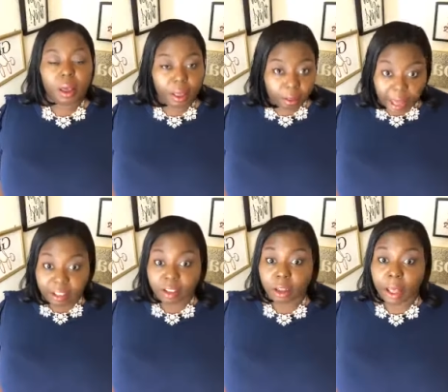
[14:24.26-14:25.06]

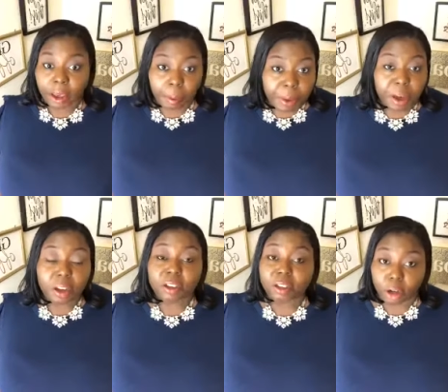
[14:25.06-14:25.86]
That's a, that could be a
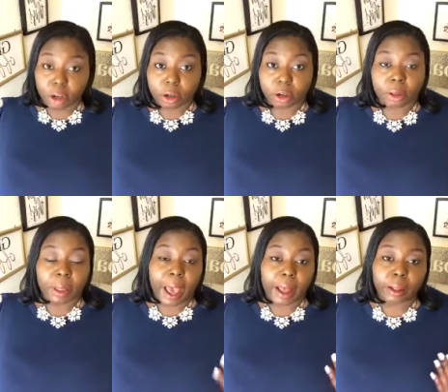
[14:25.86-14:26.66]
concern
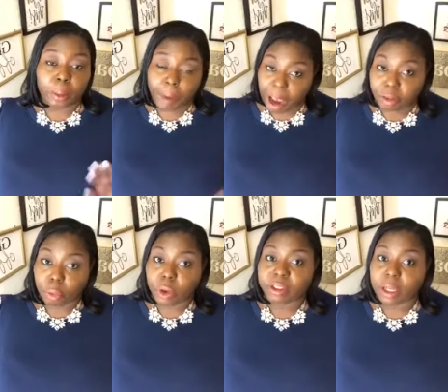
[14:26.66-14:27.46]
that the bathroom
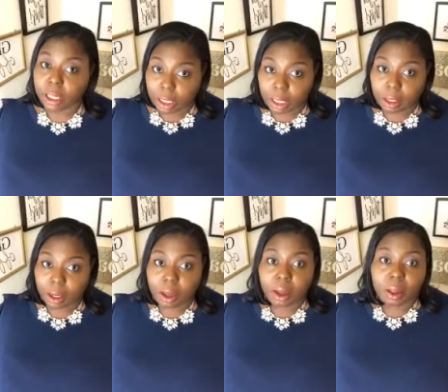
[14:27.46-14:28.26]
wasn't clean.
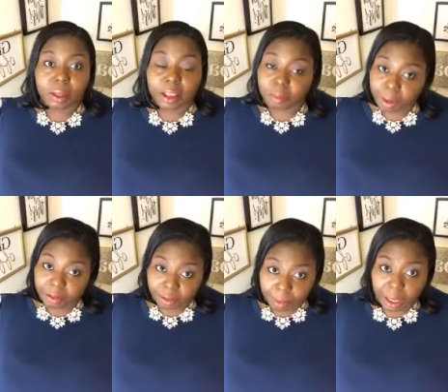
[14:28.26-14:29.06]
That's big
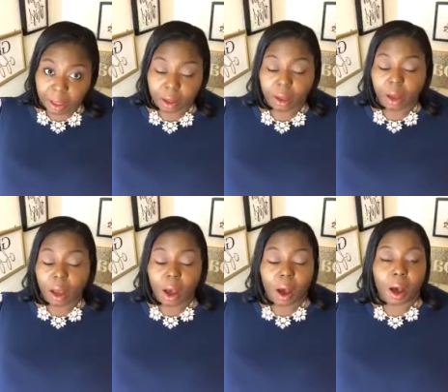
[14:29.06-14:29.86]
for me.
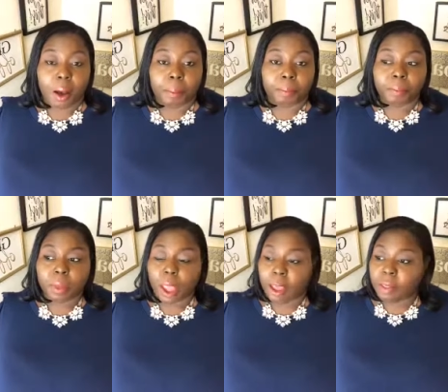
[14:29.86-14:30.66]
Um,
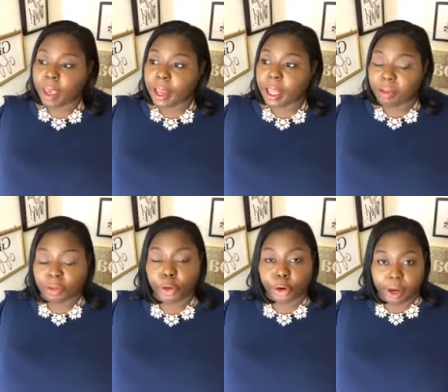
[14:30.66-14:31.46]
and then
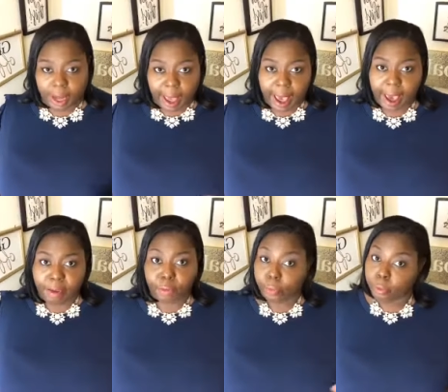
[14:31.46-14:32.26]
if you're gonna
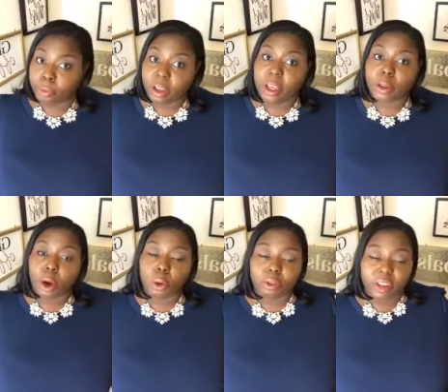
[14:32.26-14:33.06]
have rooms in the
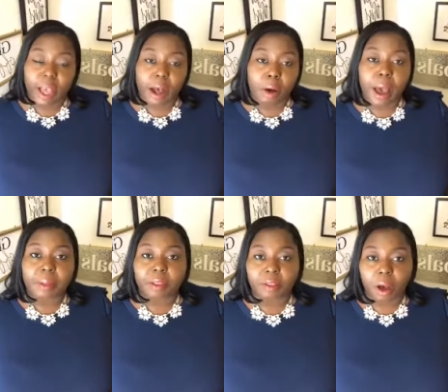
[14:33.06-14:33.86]
hotel
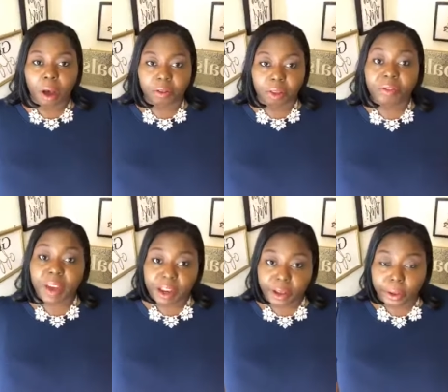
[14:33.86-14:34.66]
at the of the
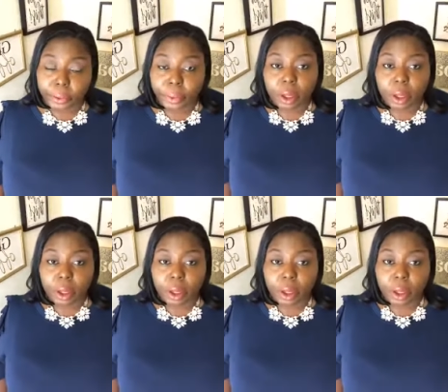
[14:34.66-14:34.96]
venue,